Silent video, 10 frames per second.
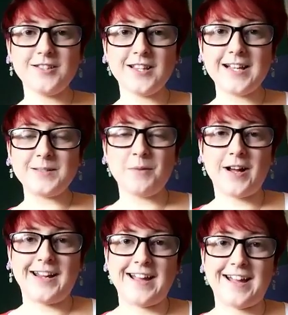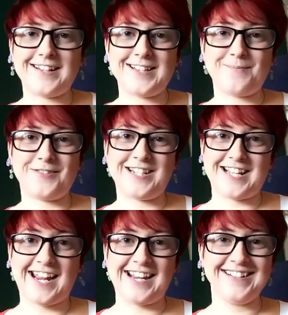So that's my uh, tip for the
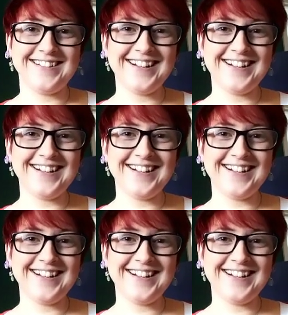day.